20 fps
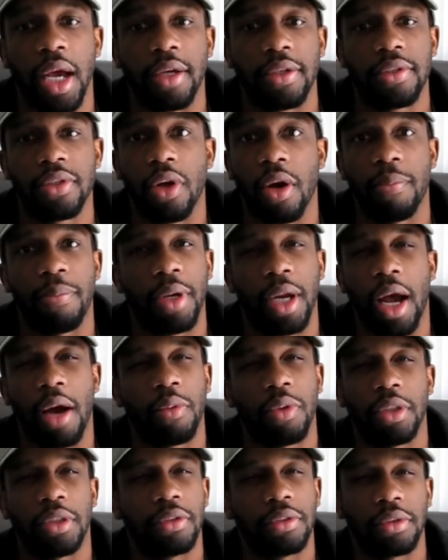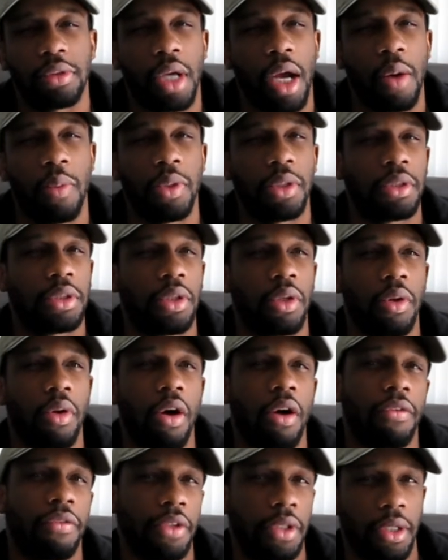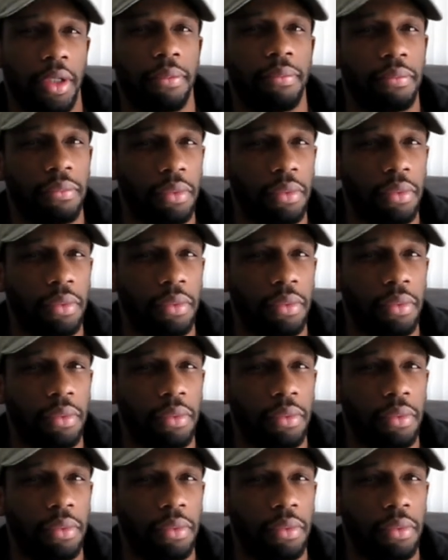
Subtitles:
So, but I wouldn't go off of them